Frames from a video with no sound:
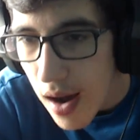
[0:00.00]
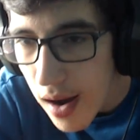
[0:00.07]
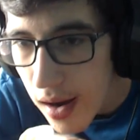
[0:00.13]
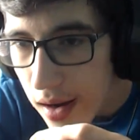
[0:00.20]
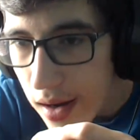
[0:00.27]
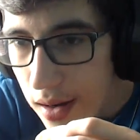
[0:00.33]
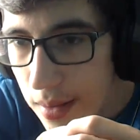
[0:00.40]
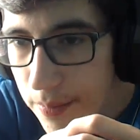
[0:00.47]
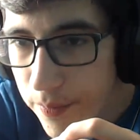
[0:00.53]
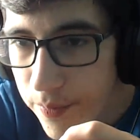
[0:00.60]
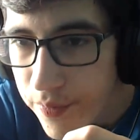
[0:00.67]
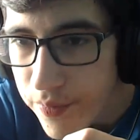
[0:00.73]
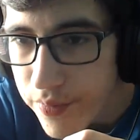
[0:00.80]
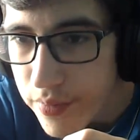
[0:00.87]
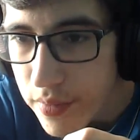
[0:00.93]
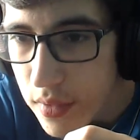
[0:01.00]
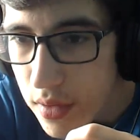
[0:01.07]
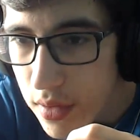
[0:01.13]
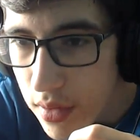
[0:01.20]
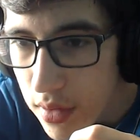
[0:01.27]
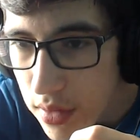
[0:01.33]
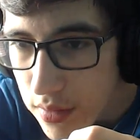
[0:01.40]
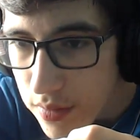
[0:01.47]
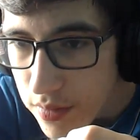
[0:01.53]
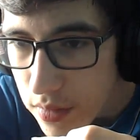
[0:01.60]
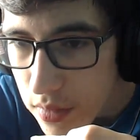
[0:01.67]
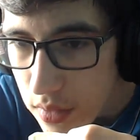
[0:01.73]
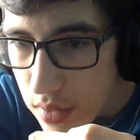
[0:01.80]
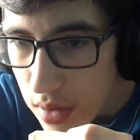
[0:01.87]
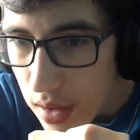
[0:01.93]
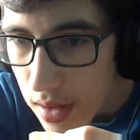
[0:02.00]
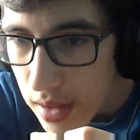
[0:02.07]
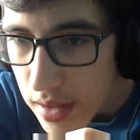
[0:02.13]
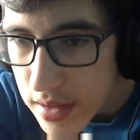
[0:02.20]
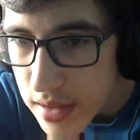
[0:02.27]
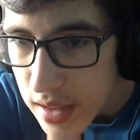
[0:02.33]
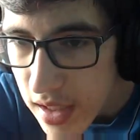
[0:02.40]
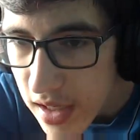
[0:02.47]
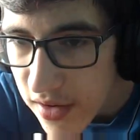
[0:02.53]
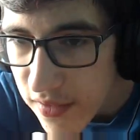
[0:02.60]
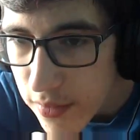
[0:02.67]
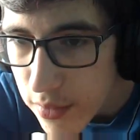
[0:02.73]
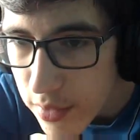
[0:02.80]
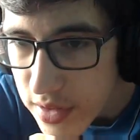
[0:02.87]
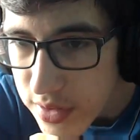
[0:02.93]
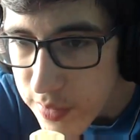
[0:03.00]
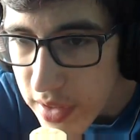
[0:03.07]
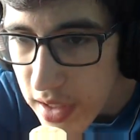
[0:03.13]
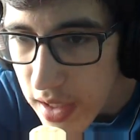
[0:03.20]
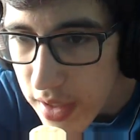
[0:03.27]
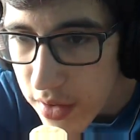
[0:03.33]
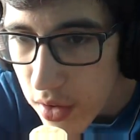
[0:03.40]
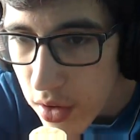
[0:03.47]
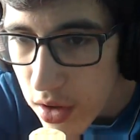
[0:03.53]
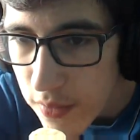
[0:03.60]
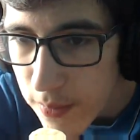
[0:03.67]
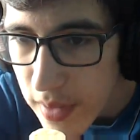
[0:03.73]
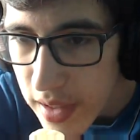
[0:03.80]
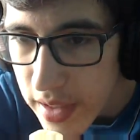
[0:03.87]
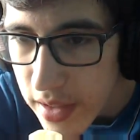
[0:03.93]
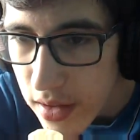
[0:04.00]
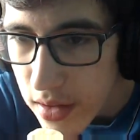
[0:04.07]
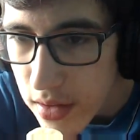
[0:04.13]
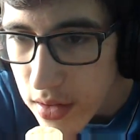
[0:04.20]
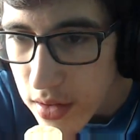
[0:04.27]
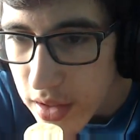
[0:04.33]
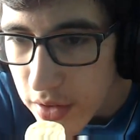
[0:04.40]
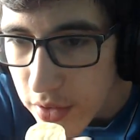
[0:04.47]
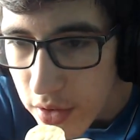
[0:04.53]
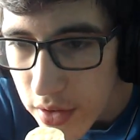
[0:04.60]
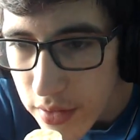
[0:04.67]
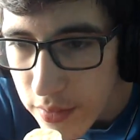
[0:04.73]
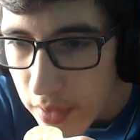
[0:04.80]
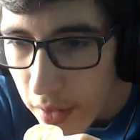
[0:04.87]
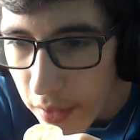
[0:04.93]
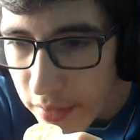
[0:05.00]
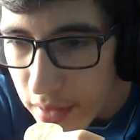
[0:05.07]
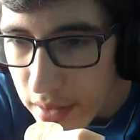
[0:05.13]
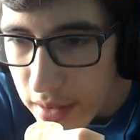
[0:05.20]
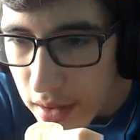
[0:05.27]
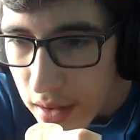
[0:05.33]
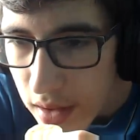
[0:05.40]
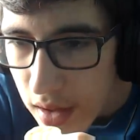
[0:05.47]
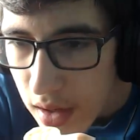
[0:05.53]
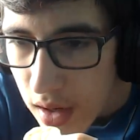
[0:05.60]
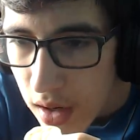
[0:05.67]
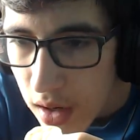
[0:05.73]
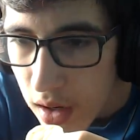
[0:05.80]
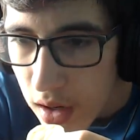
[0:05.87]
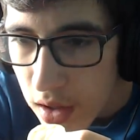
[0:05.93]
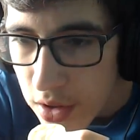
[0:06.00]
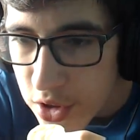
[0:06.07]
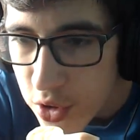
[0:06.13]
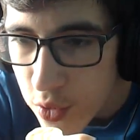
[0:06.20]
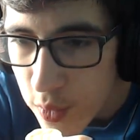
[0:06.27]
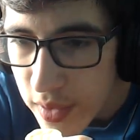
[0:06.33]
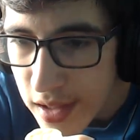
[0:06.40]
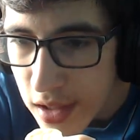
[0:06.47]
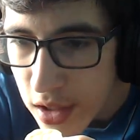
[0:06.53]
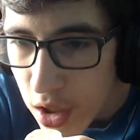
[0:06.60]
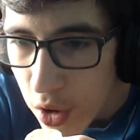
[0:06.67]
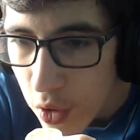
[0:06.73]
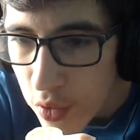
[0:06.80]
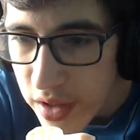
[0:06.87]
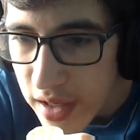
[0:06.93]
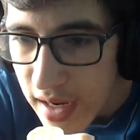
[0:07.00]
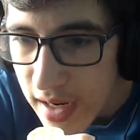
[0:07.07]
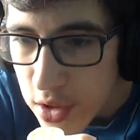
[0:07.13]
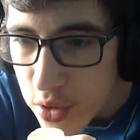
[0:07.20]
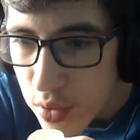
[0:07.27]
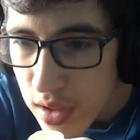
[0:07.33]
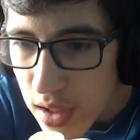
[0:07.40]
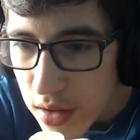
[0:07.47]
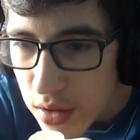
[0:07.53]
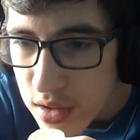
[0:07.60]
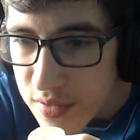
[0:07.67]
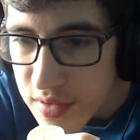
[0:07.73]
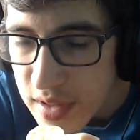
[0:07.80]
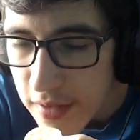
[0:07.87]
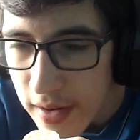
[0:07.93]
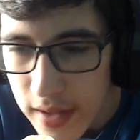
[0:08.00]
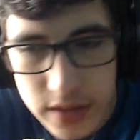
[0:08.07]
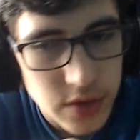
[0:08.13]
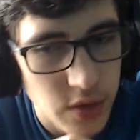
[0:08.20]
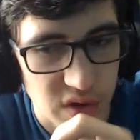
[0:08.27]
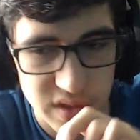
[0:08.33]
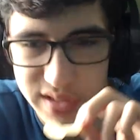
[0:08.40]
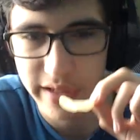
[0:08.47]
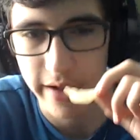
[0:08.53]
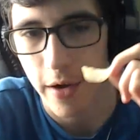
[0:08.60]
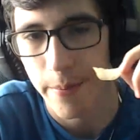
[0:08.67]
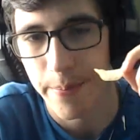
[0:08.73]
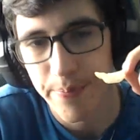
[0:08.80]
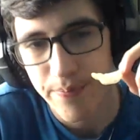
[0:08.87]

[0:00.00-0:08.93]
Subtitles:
I like to have a reason behind all of my characters. Yeah, you already read that. Do we know the actual colors of Styracosaurus? No.